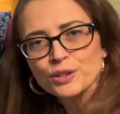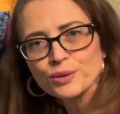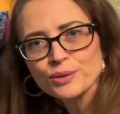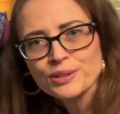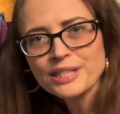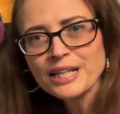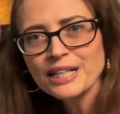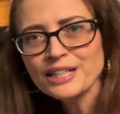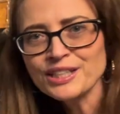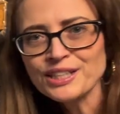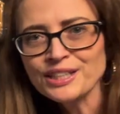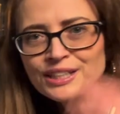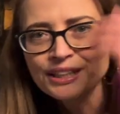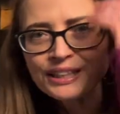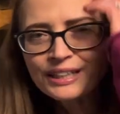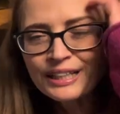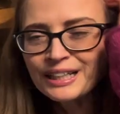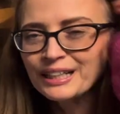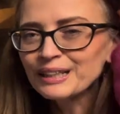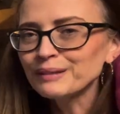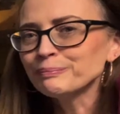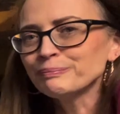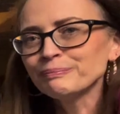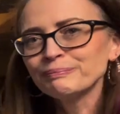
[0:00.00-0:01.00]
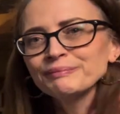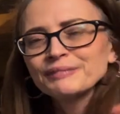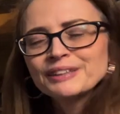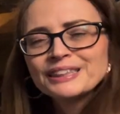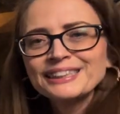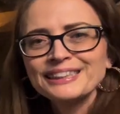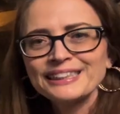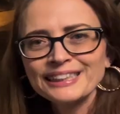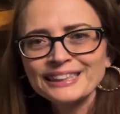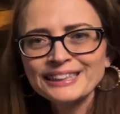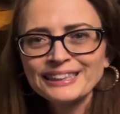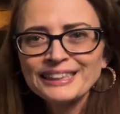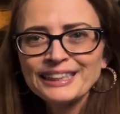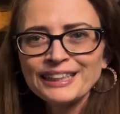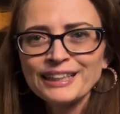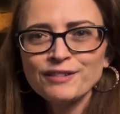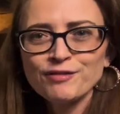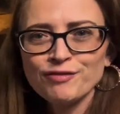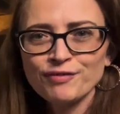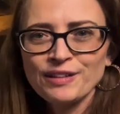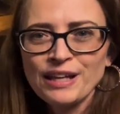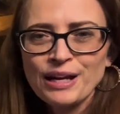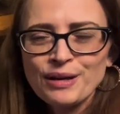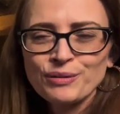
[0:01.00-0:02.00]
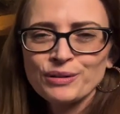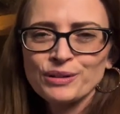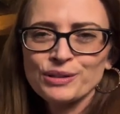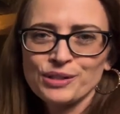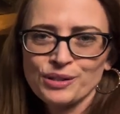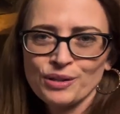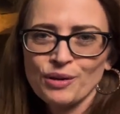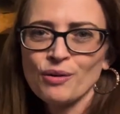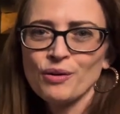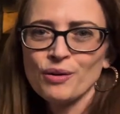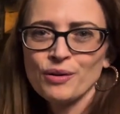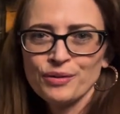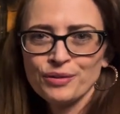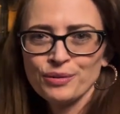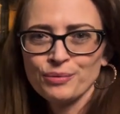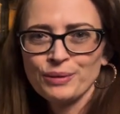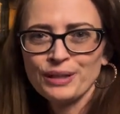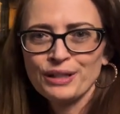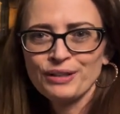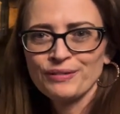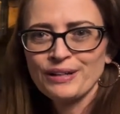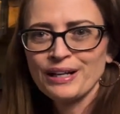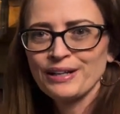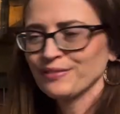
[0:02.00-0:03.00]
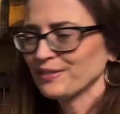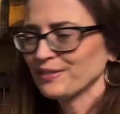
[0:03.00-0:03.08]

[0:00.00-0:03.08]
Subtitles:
it's actually 16 flowers all the way around